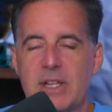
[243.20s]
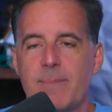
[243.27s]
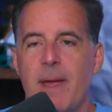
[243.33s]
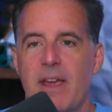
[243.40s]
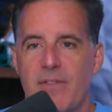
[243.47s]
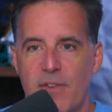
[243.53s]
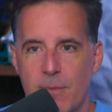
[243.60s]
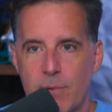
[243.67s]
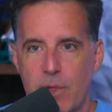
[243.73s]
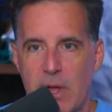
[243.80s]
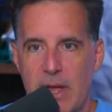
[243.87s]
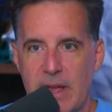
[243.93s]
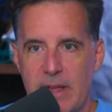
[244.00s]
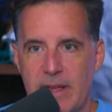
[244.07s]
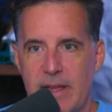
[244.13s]
pay for
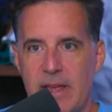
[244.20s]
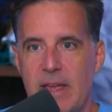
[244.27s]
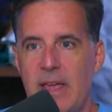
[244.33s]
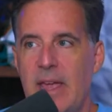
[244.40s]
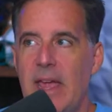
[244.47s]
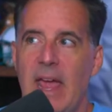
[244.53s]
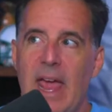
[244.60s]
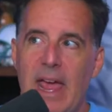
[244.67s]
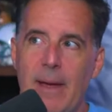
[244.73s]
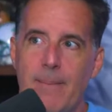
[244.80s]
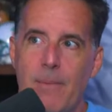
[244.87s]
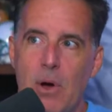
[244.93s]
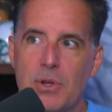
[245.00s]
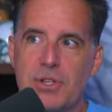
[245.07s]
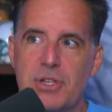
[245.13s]
play. And
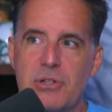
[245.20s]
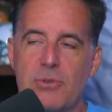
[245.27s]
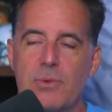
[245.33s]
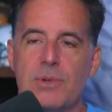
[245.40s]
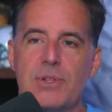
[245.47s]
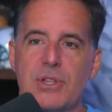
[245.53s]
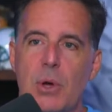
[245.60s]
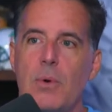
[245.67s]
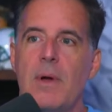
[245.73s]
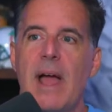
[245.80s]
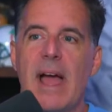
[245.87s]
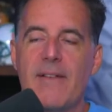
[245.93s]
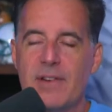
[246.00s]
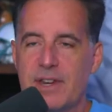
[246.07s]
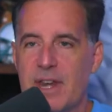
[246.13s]
most gurus don't
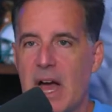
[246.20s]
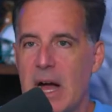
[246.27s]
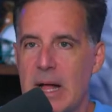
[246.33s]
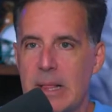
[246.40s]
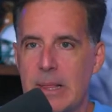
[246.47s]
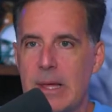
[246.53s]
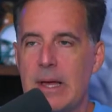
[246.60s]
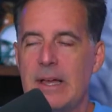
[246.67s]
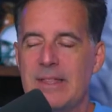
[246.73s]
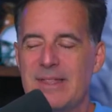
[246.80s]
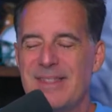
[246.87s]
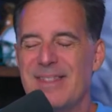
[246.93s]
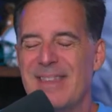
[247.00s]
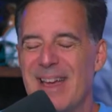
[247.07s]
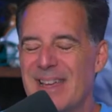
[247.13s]
have a
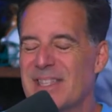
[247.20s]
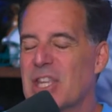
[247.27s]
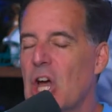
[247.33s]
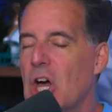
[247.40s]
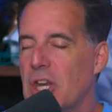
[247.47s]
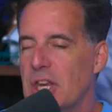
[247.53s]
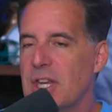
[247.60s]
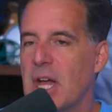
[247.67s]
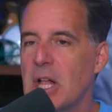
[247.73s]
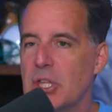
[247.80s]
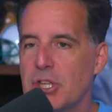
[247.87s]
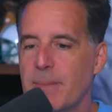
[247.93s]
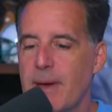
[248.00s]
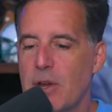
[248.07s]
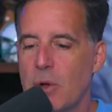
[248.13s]
ton of
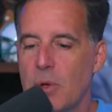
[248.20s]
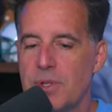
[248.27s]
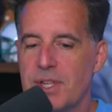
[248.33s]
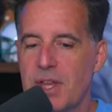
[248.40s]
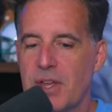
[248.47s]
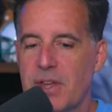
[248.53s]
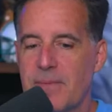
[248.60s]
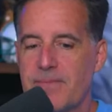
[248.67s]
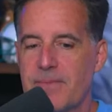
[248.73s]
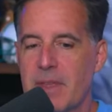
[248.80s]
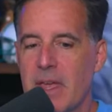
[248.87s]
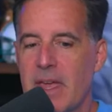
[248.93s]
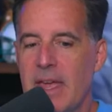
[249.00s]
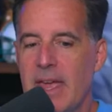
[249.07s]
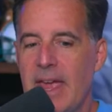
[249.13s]
knowledge about wholesaling.
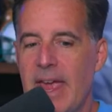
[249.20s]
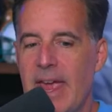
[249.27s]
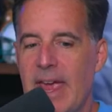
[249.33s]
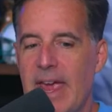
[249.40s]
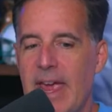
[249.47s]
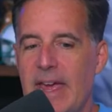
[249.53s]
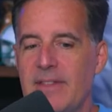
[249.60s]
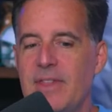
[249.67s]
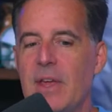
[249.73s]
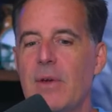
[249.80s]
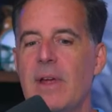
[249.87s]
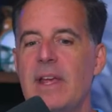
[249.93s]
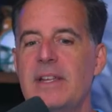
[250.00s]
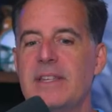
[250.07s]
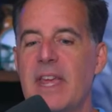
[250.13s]
And there
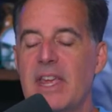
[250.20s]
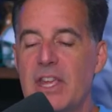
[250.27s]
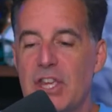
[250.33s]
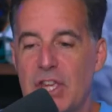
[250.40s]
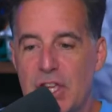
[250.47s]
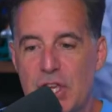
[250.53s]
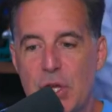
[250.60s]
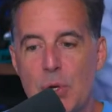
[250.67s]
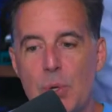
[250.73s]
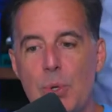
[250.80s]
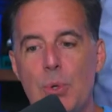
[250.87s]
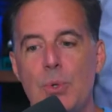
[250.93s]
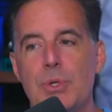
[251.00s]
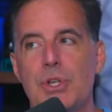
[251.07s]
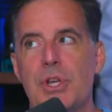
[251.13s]
is a
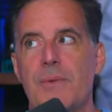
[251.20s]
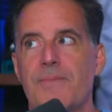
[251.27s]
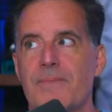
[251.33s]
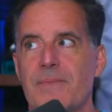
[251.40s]
huge